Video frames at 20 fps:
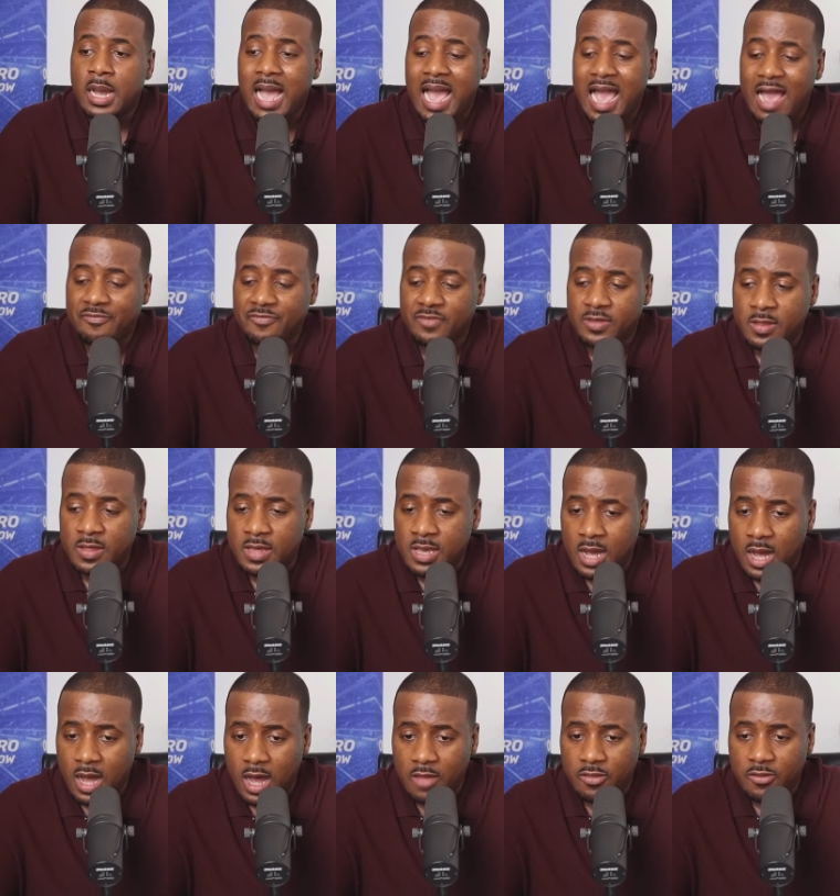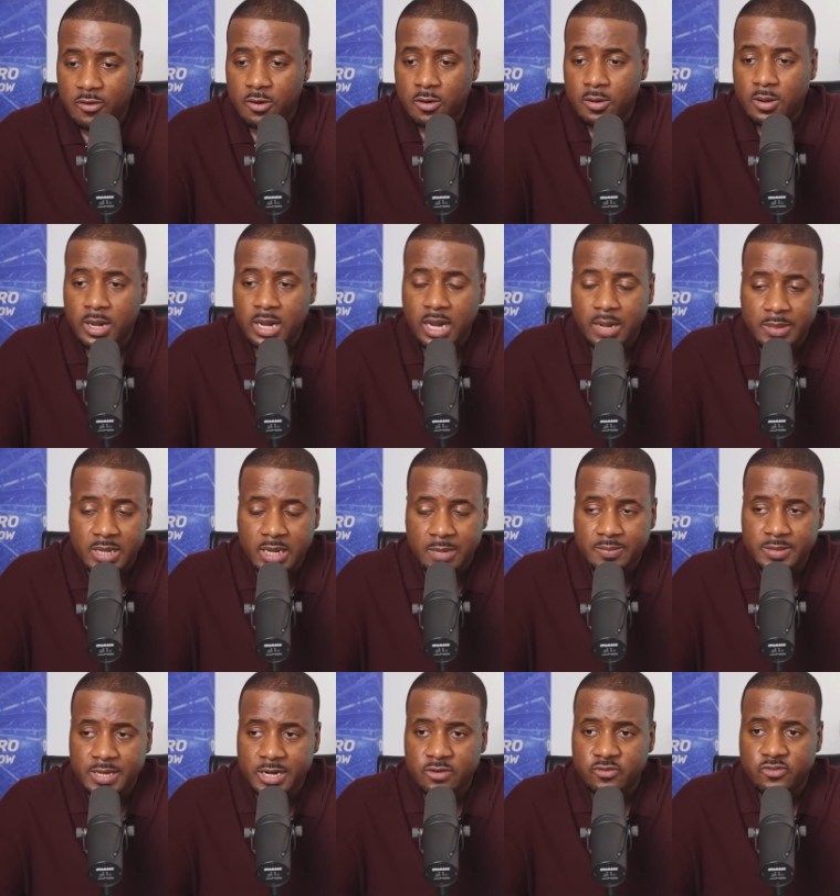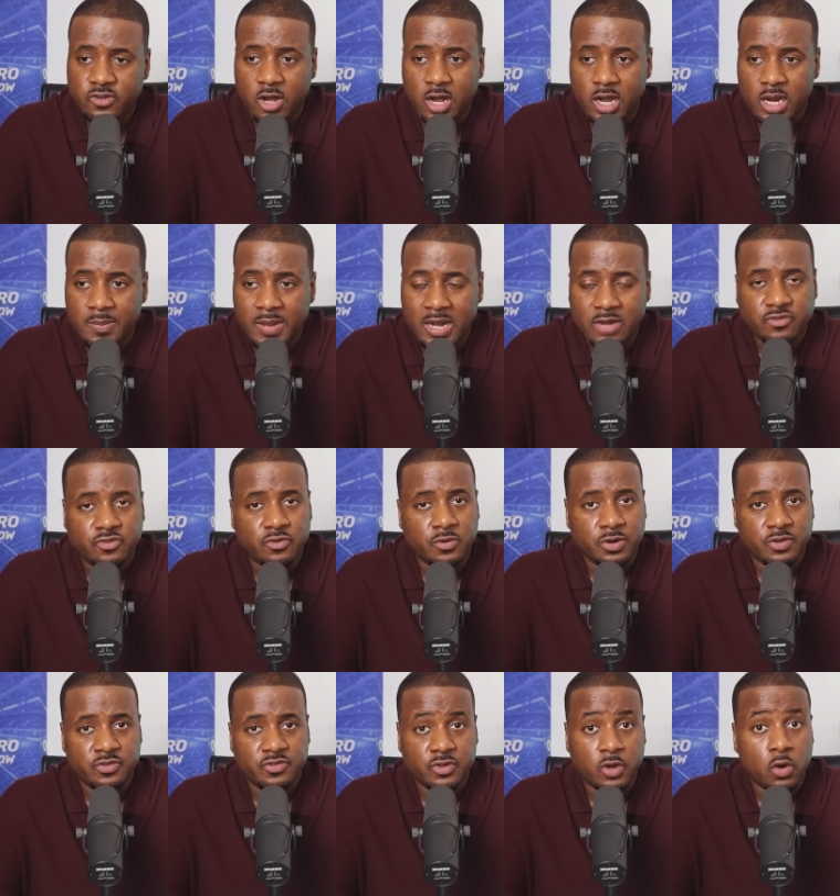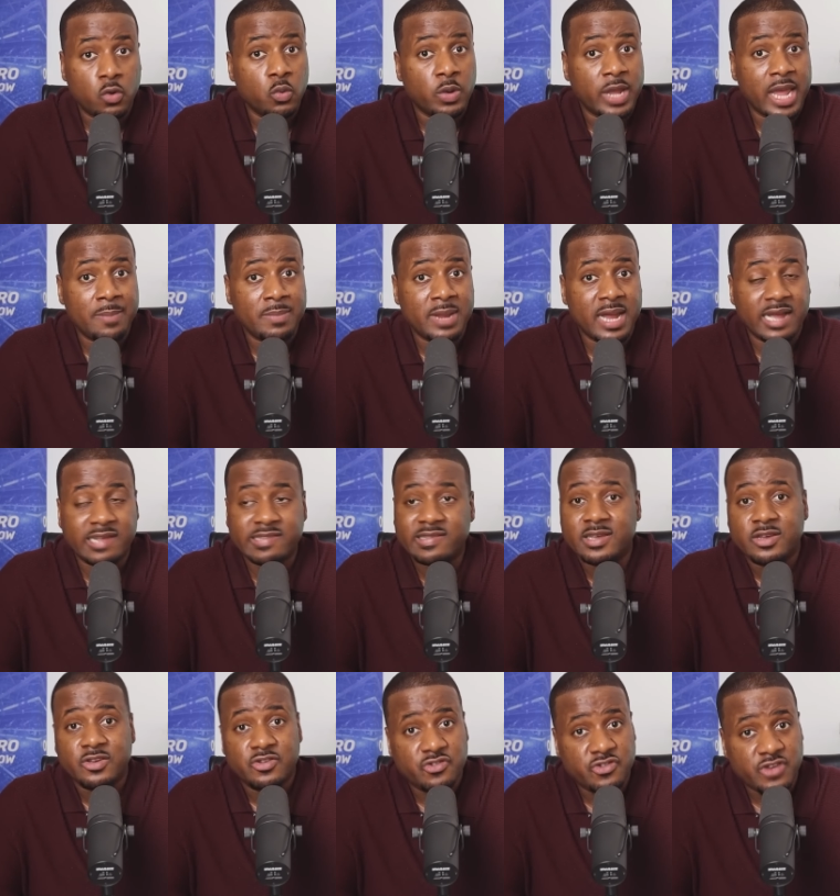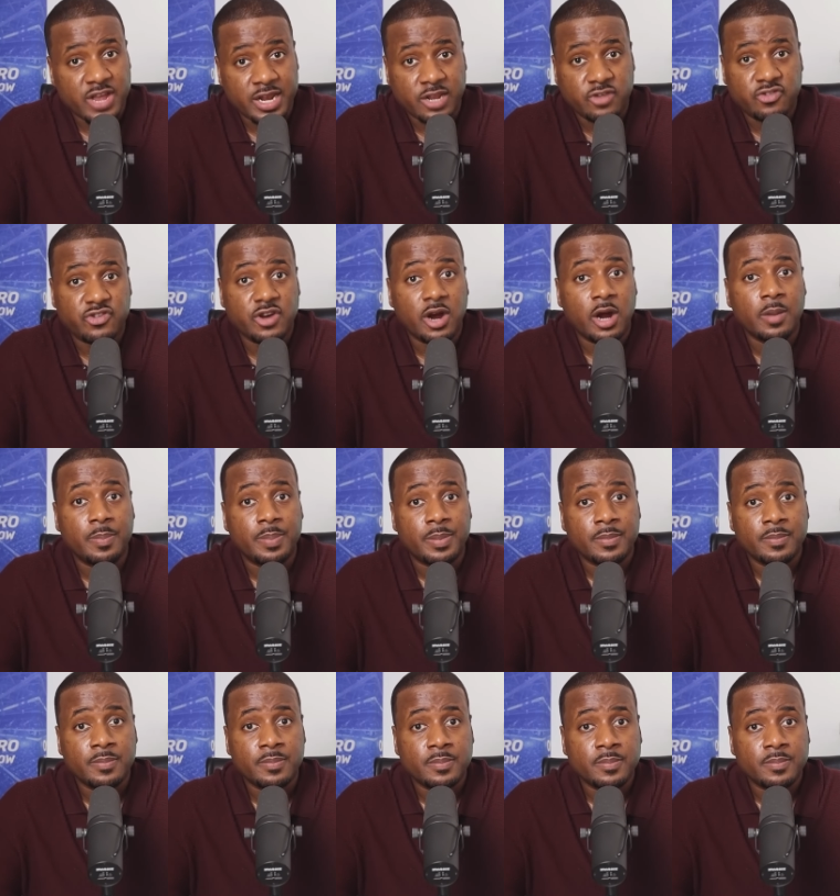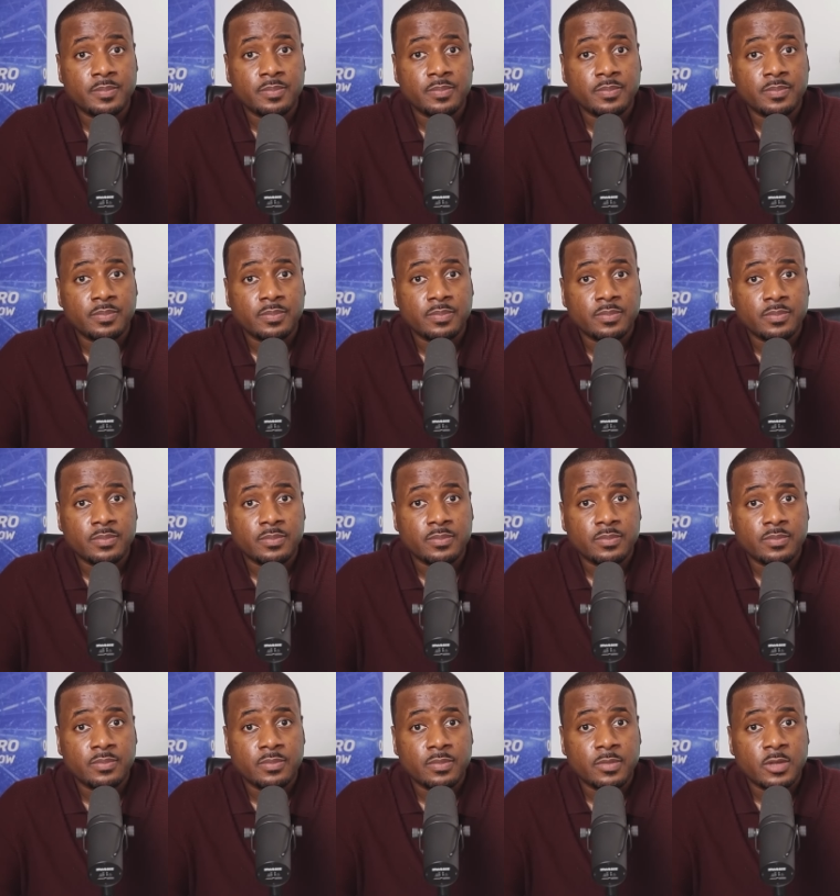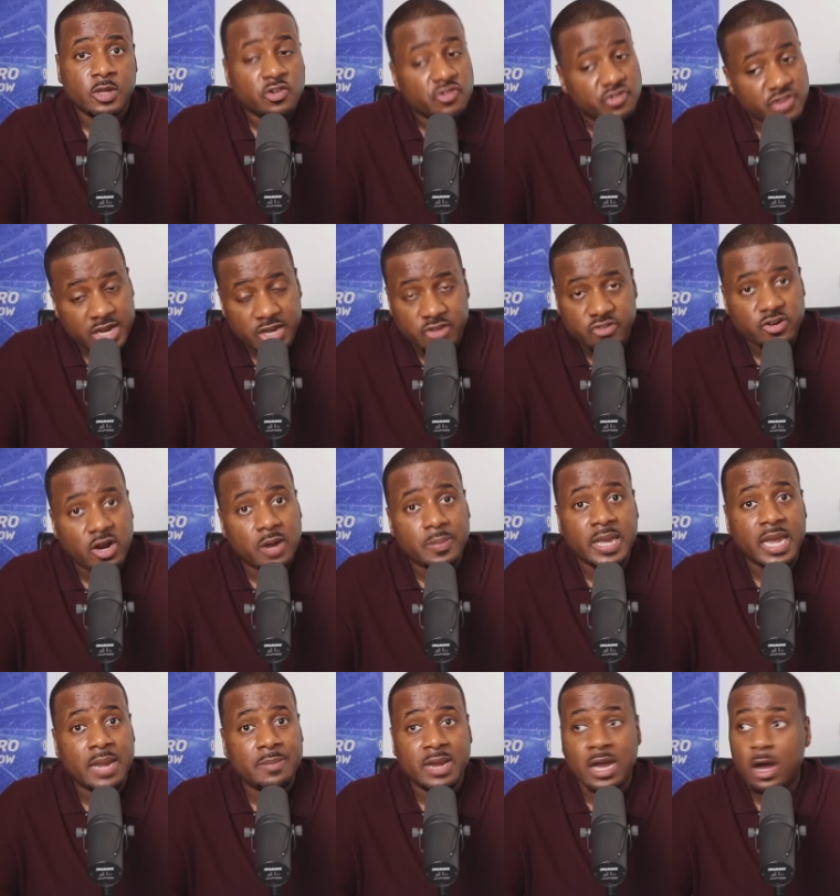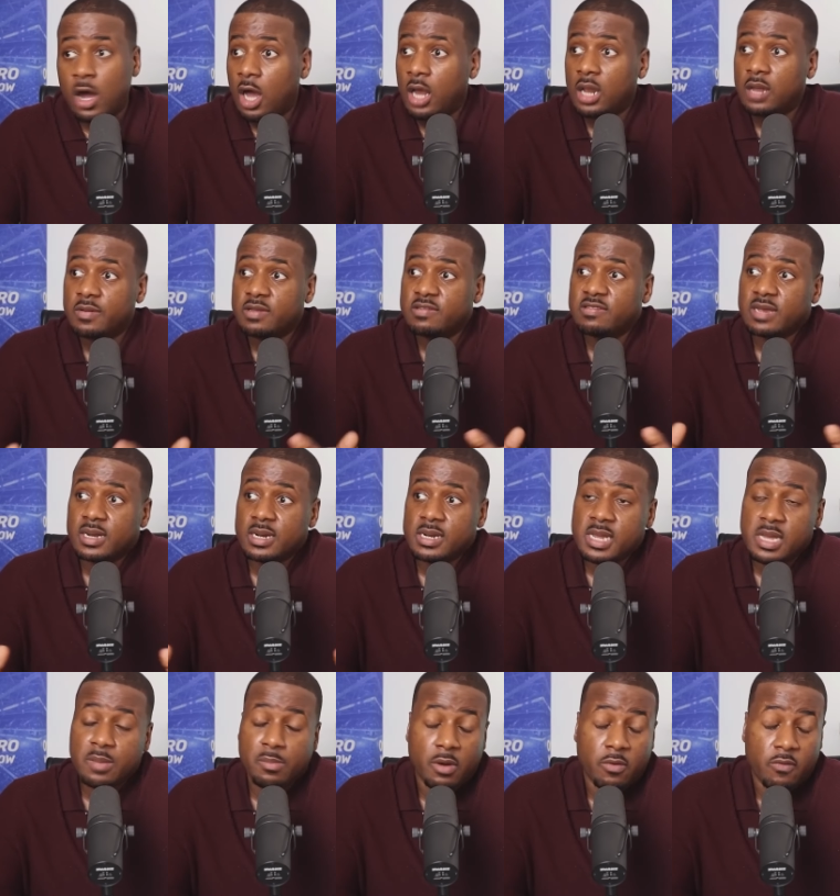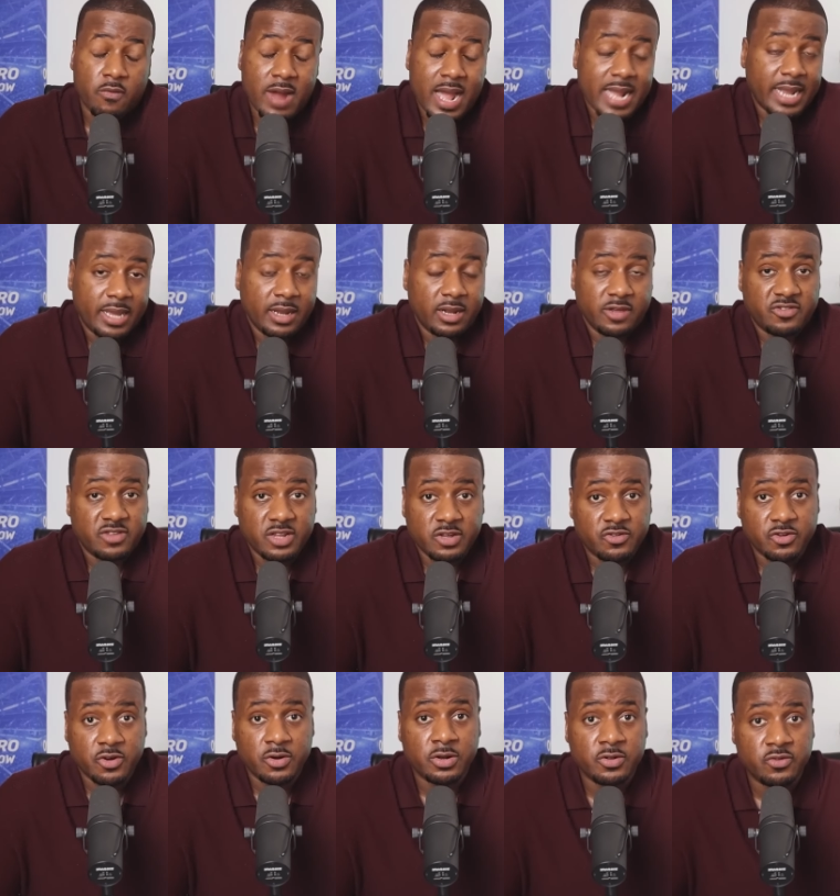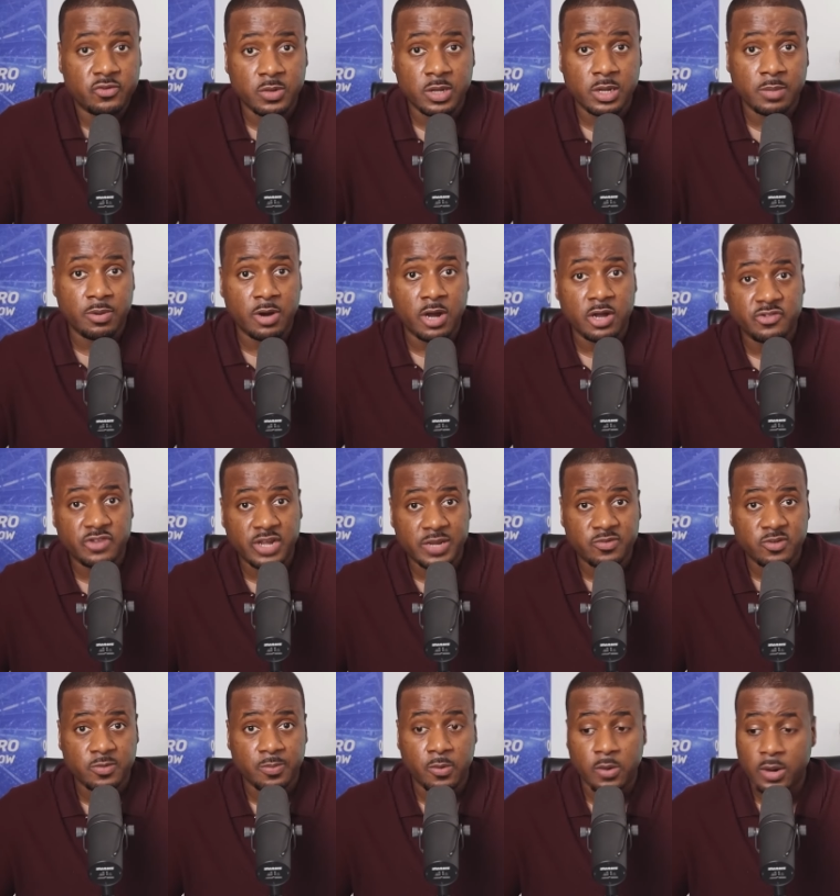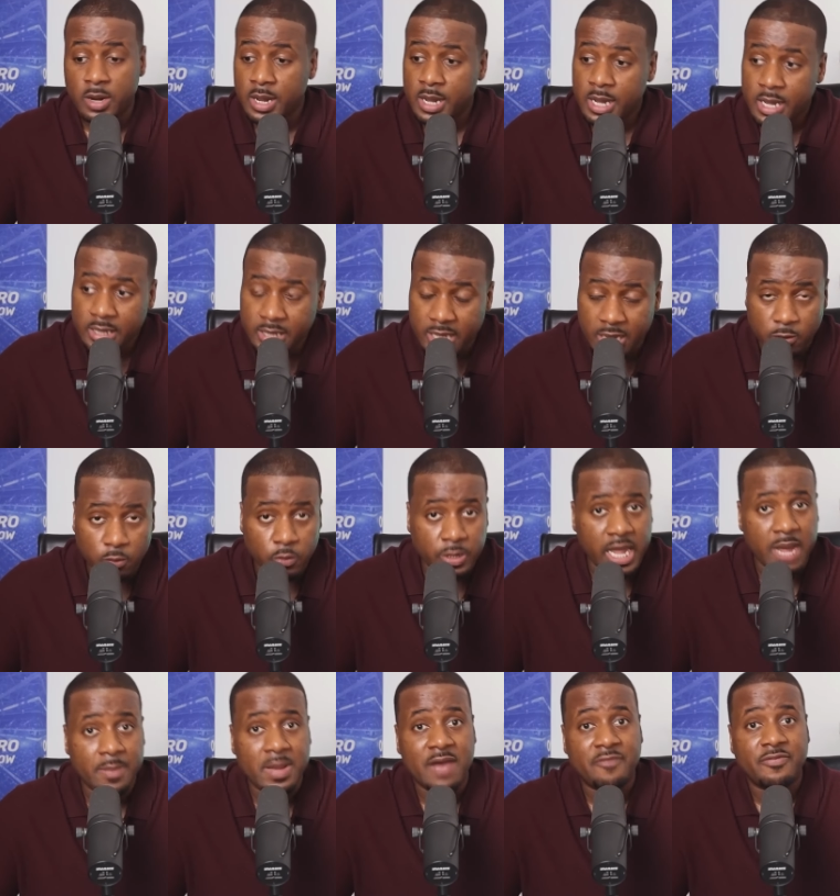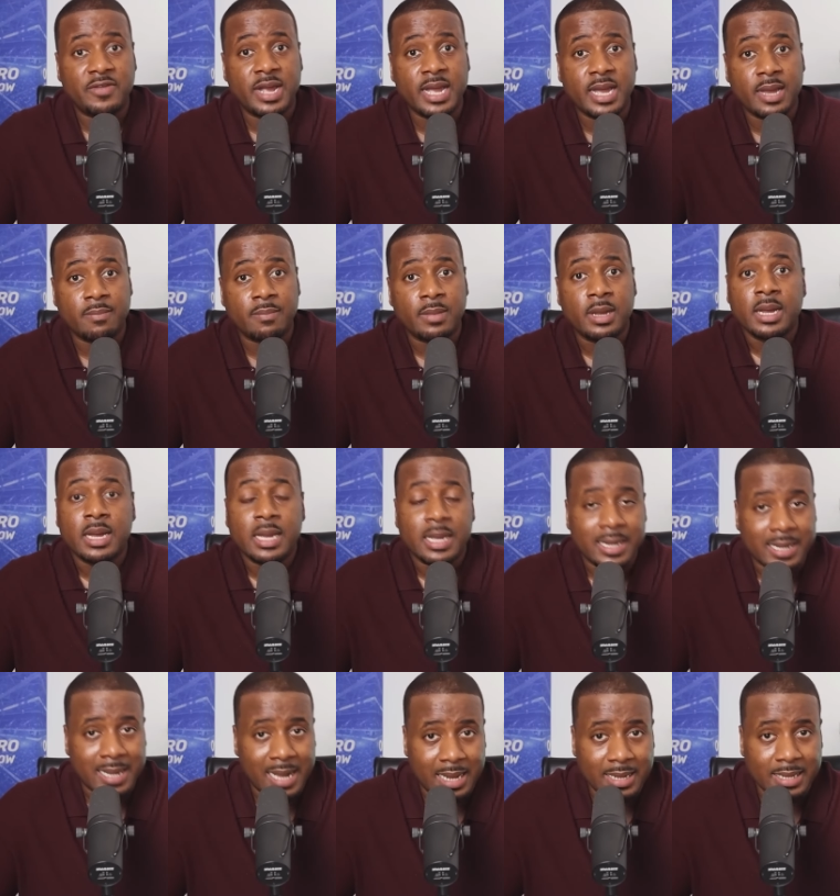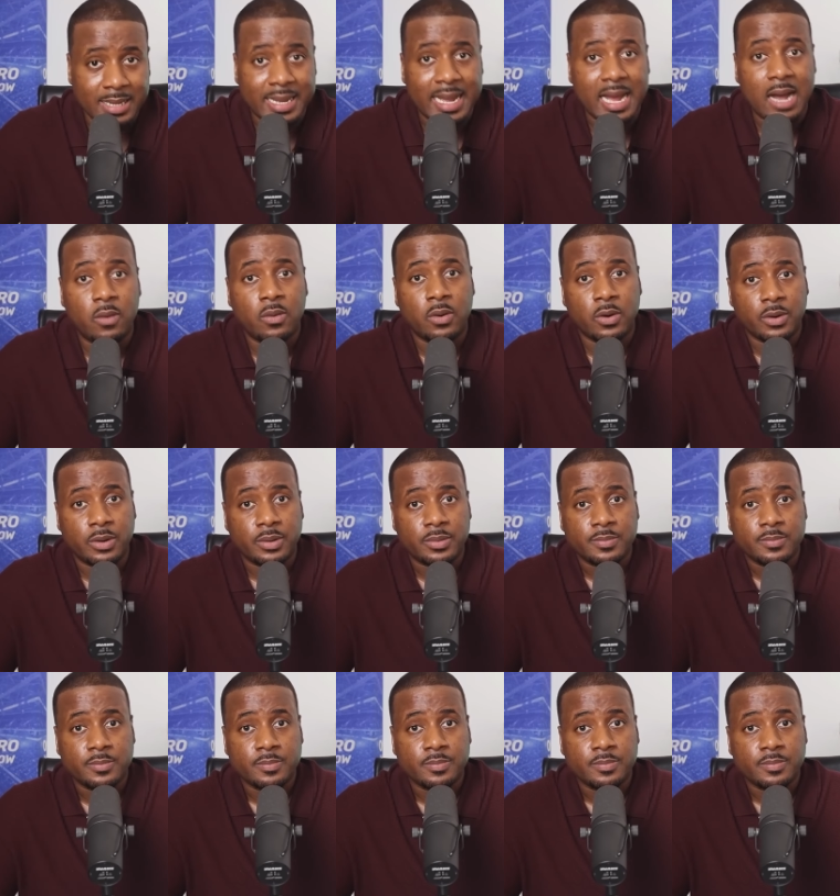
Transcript: after the other coming up there talking about Jordan's to go. Who came next? Shannon Sharpe. Shannon Sharpe came now. All of a sudden, he miraculously turned into a LeBron James support. Then who came after him? Colin Cowherd